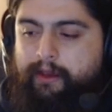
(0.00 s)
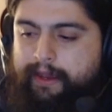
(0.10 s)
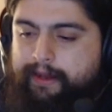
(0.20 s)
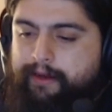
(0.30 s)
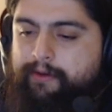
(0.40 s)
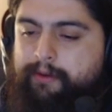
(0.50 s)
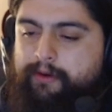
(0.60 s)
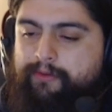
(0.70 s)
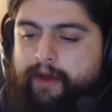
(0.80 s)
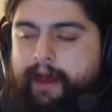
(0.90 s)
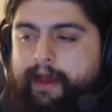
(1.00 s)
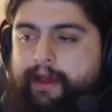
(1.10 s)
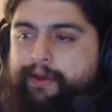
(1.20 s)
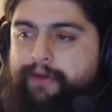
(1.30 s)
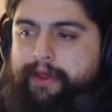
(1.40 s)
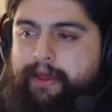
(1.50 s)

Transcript: At number 5